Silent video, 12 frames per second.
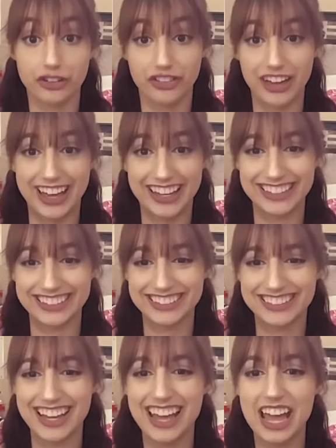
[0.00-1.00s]
face,
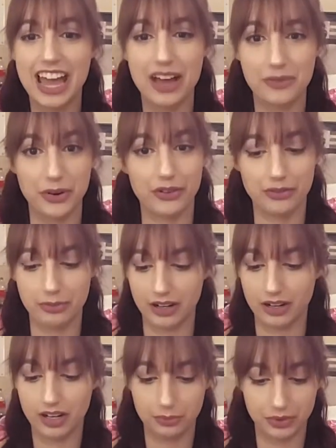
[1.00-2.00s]
and we'll go from there.